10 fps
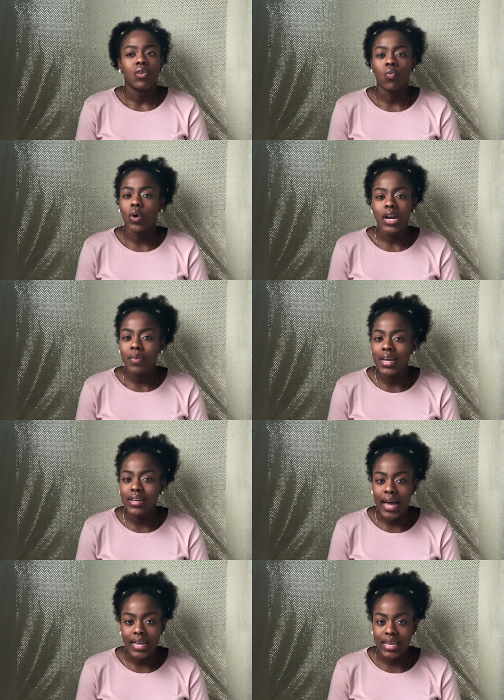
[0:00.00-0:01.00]
what am i
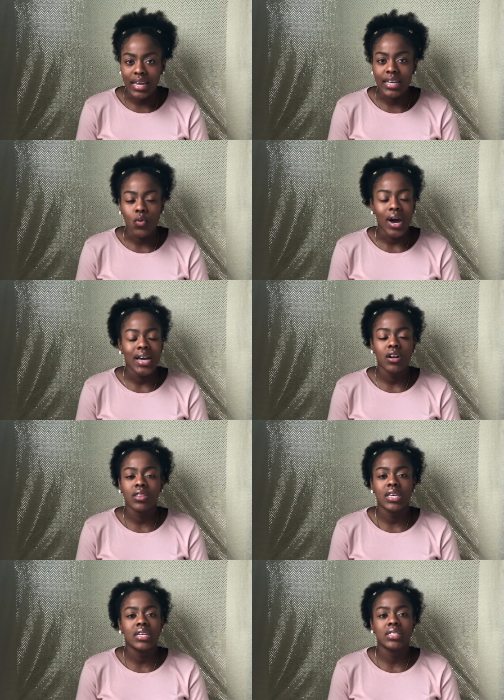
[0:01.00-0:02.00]
not getting why are
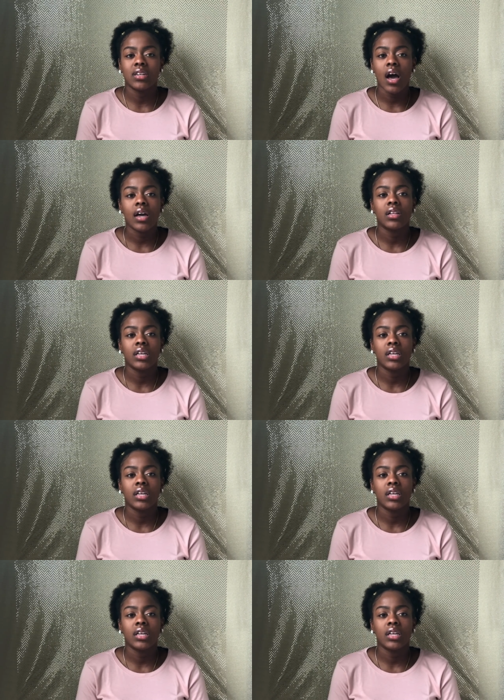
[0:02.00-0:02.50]
things not